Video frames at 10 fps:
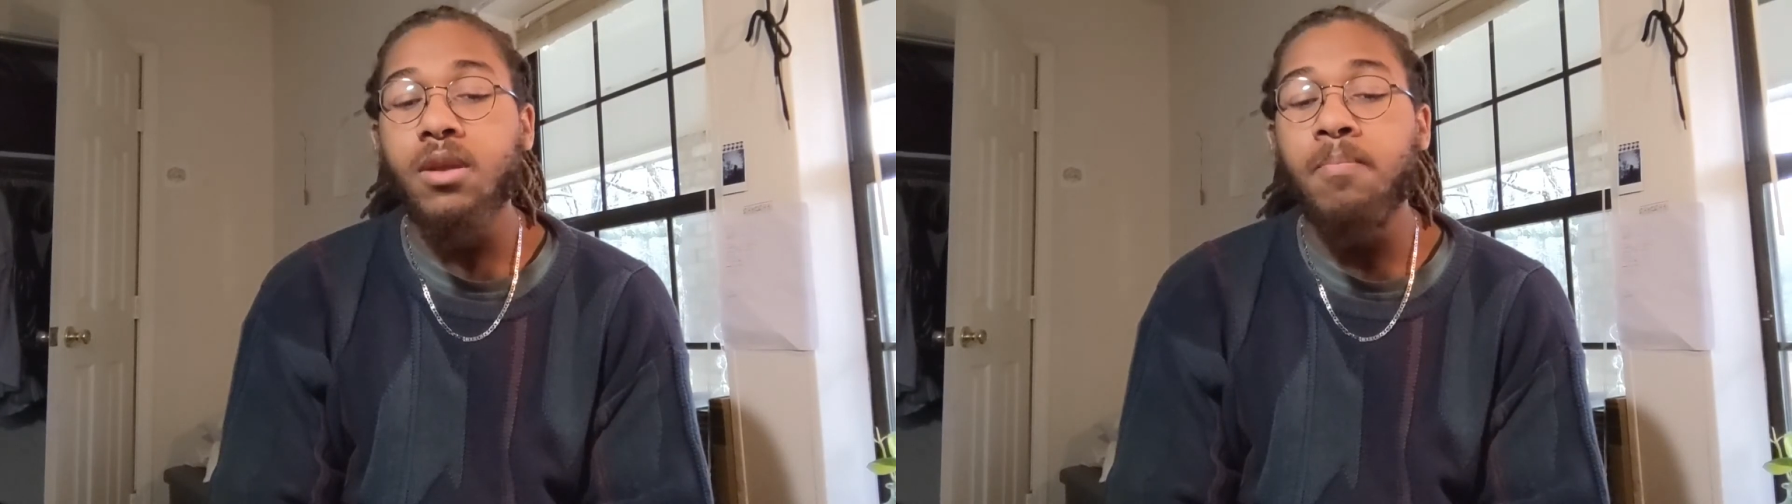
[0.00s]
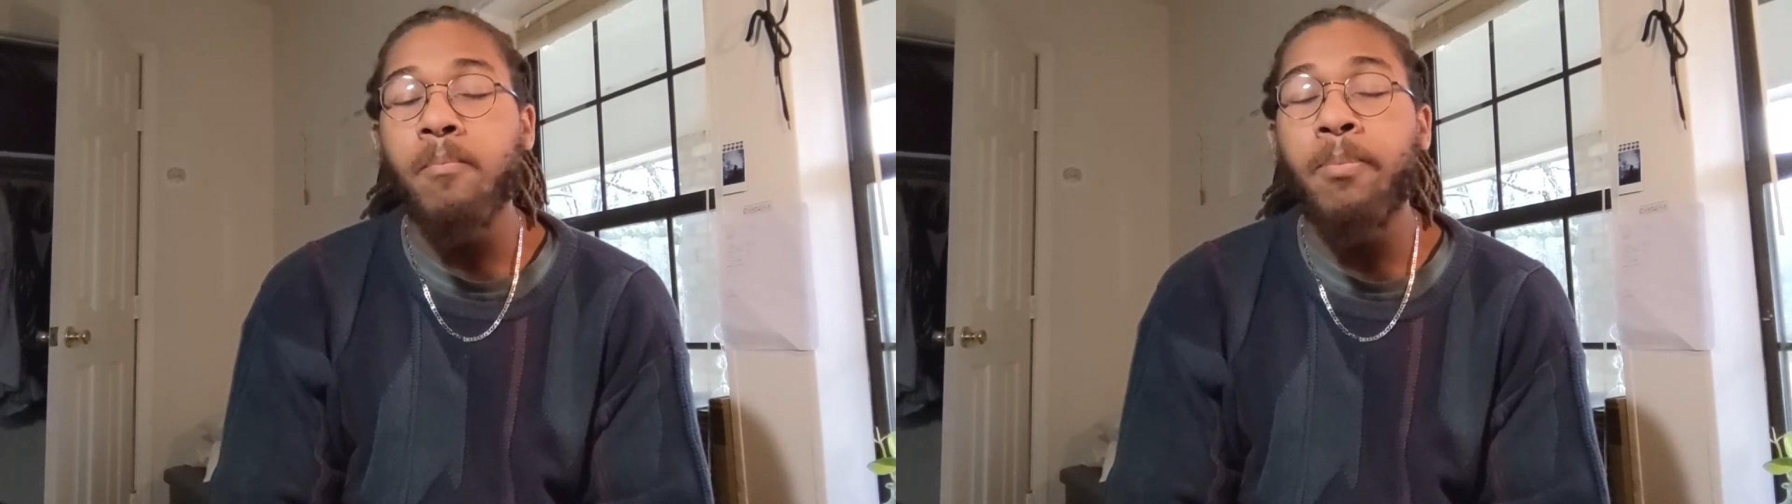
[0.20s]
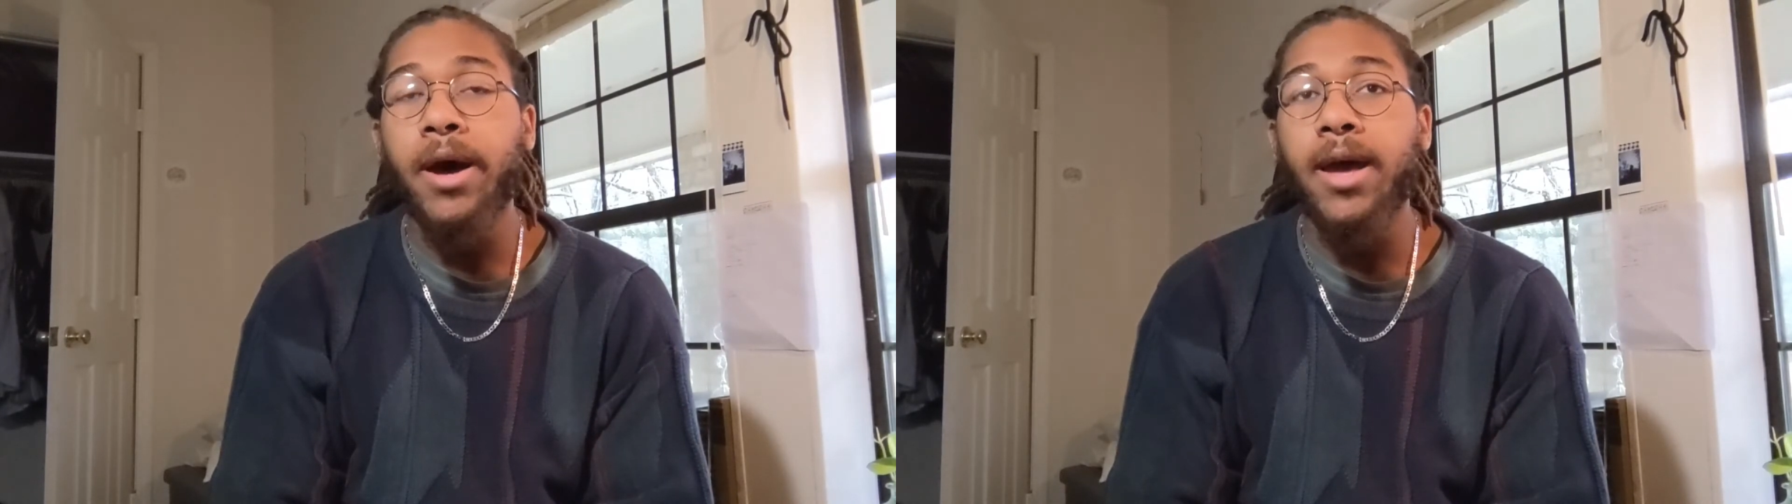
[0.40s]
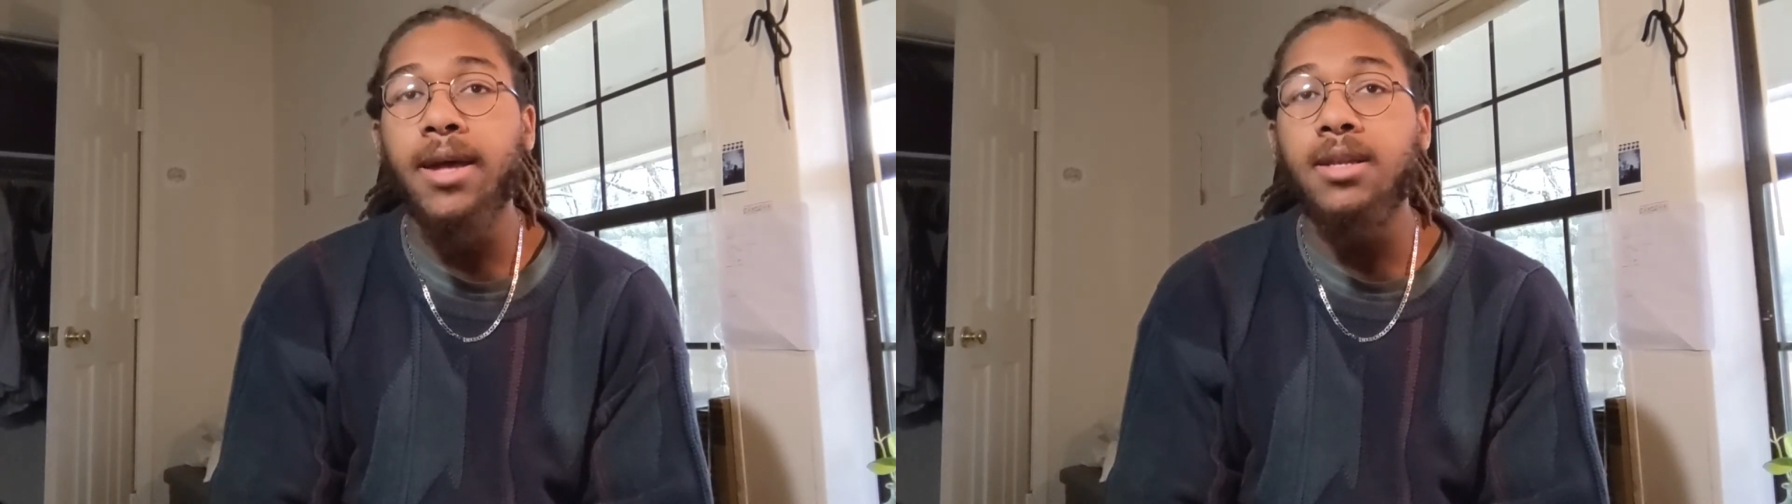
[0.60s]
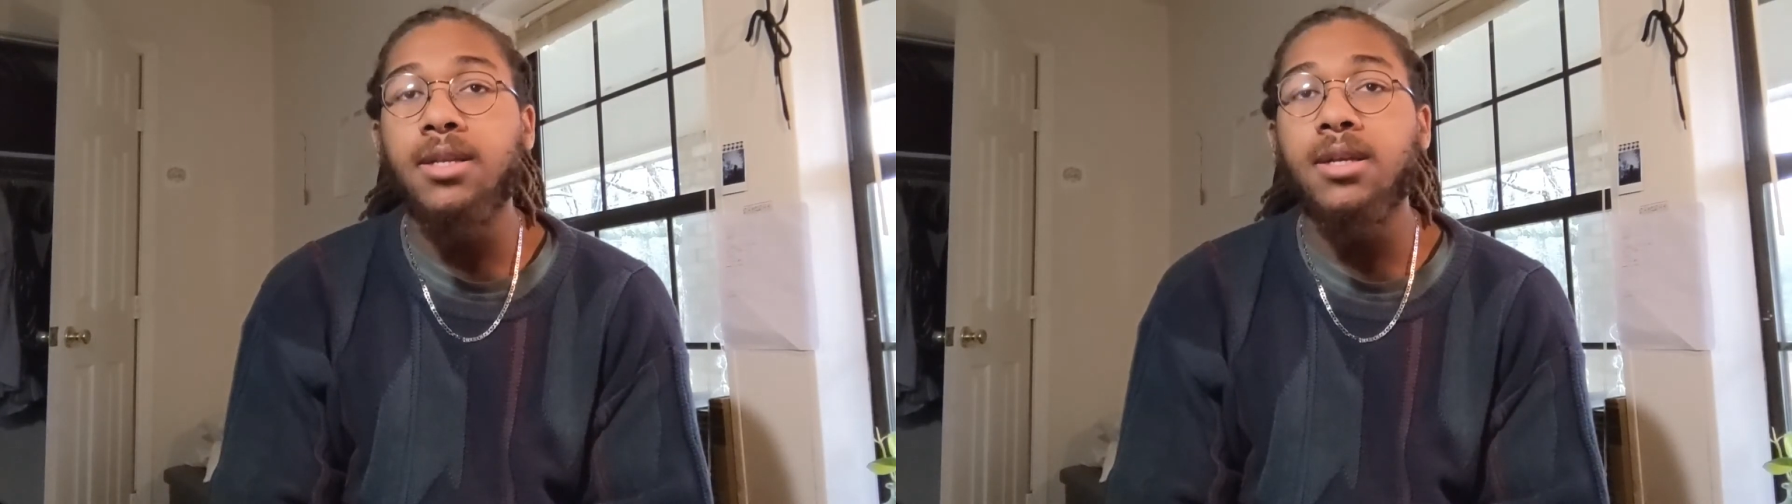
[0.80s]

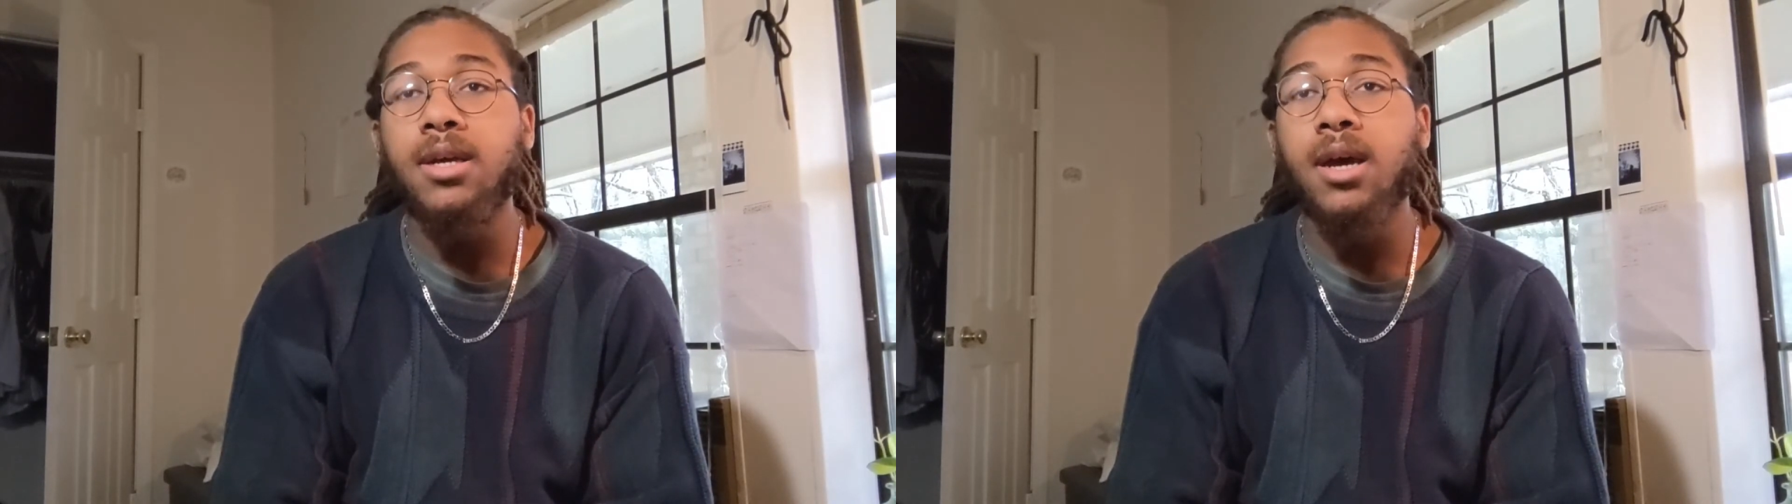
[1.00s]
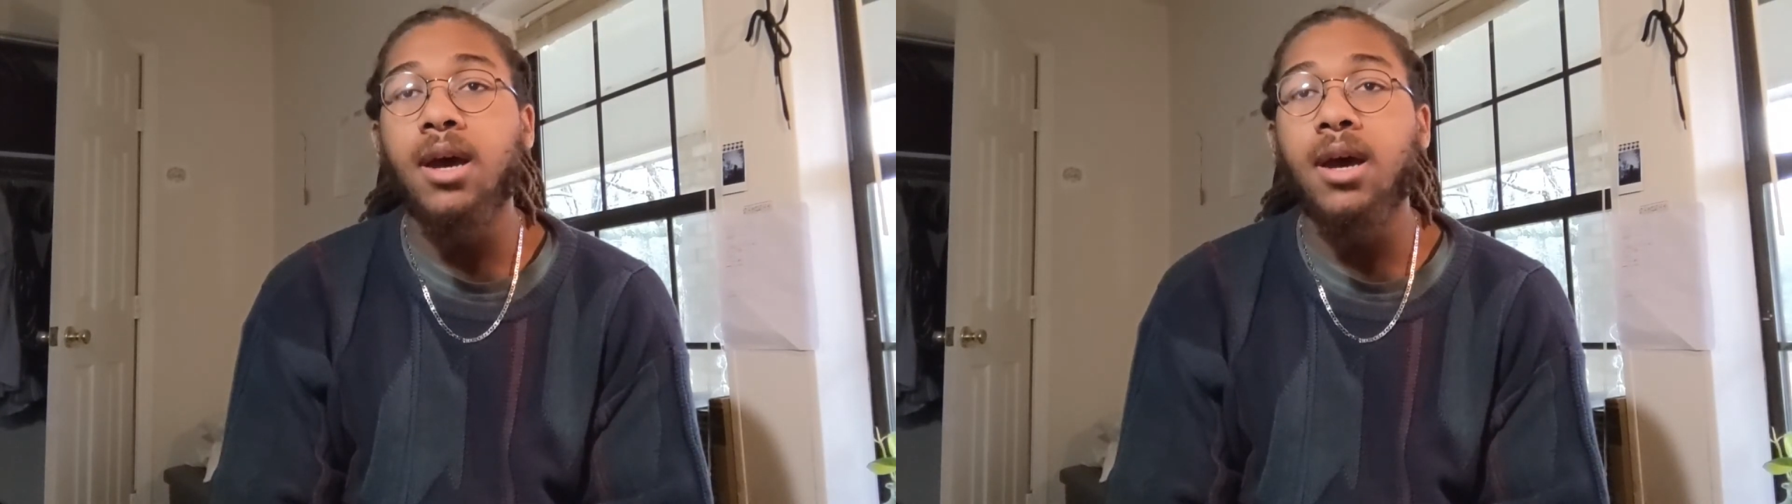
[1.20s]
but